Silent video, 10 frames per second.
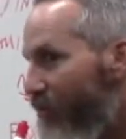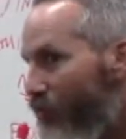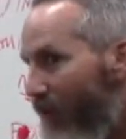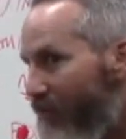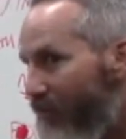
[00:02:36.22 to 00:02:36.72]

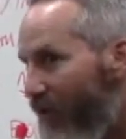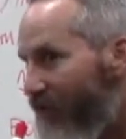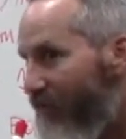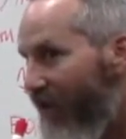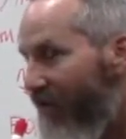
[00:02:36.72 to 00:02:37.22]
Trump is the
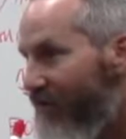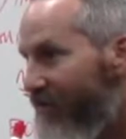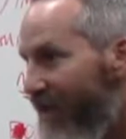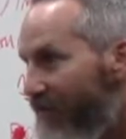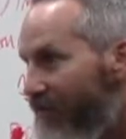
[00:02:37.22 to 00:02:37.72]
President of the United
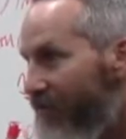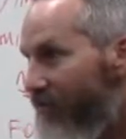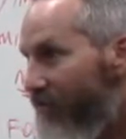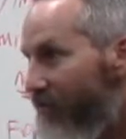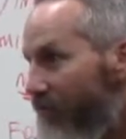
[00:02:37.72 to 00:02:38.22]
States,
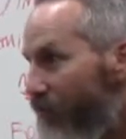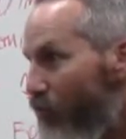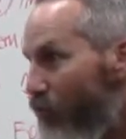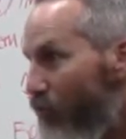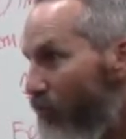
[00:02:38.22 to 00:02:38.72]

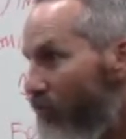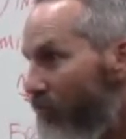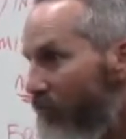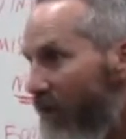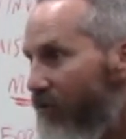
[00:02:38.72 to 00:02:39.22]
true?
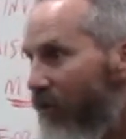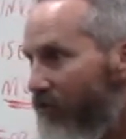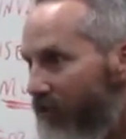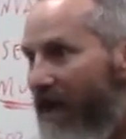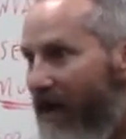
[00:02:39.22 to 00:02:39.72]
They'd
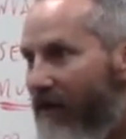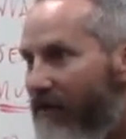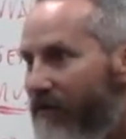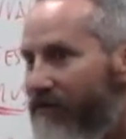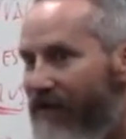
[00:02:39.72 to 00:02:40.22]
go, yeah.
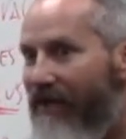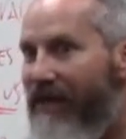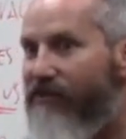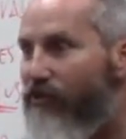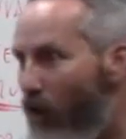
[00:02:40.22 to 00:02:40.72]
See how
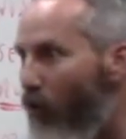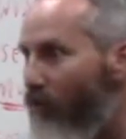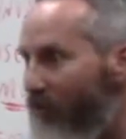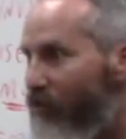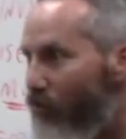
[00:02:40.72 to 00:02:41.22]
that's known
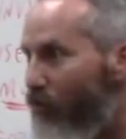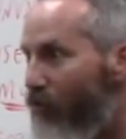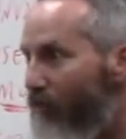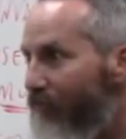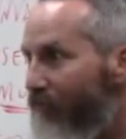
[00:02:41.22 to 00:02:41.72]
to be
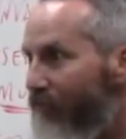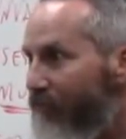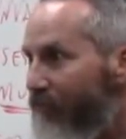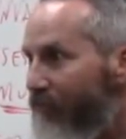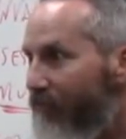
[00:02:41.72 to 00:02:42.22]
true?
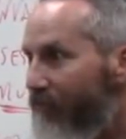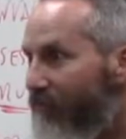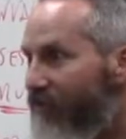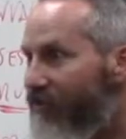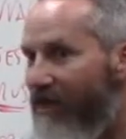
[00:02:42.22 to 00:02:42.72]

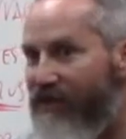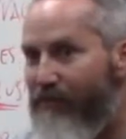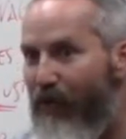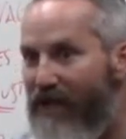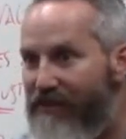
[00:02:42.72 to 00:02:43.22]
The sun is a
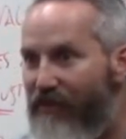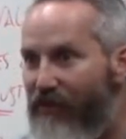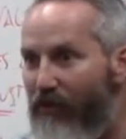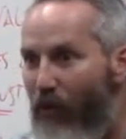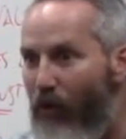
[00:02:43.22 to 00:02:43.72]
bright
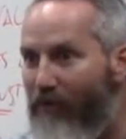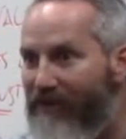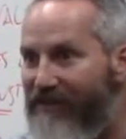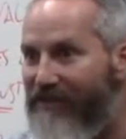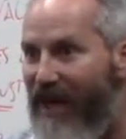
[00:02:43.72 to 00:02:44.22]
spherical orb
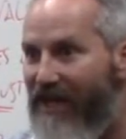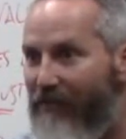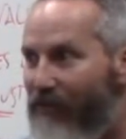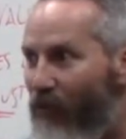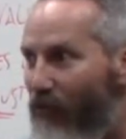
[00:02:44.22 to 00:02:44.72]
in the sky that
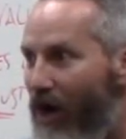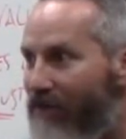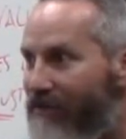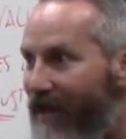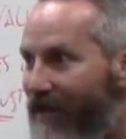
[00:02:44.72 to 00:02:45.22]
we throw
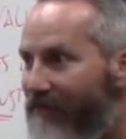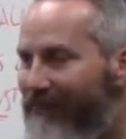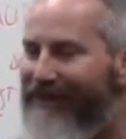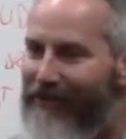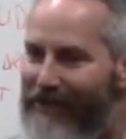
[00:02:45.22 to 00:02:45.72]
rocks at.
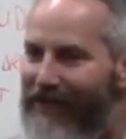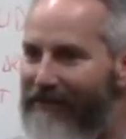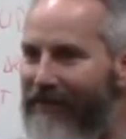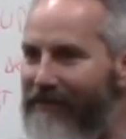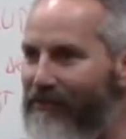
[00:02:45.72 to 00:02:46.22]
Well, okay,
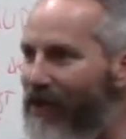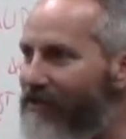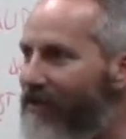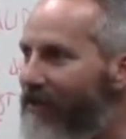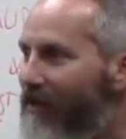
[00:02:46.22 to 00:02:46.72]
not the
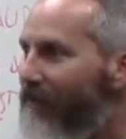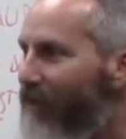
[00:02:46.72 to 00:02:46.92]
rocks.